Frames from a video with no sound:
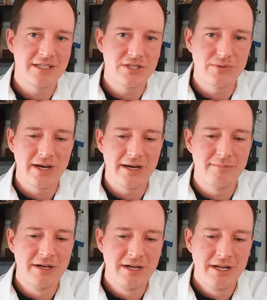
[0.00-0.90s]
to
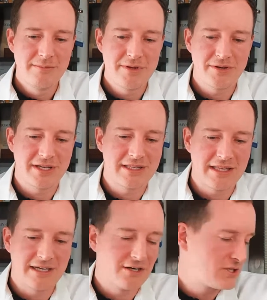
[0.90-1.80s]
um, be able to get that there.